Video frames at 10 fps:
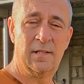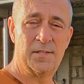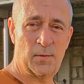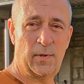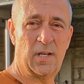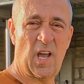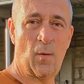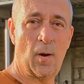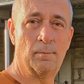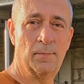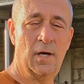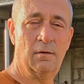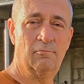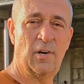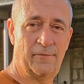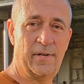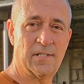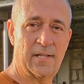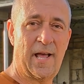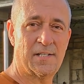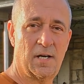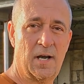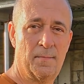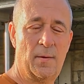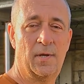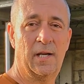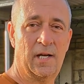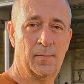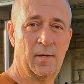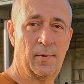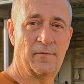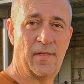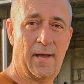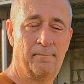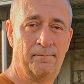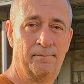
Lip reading: so we can go up roughly to that height, maybe a little bit above that.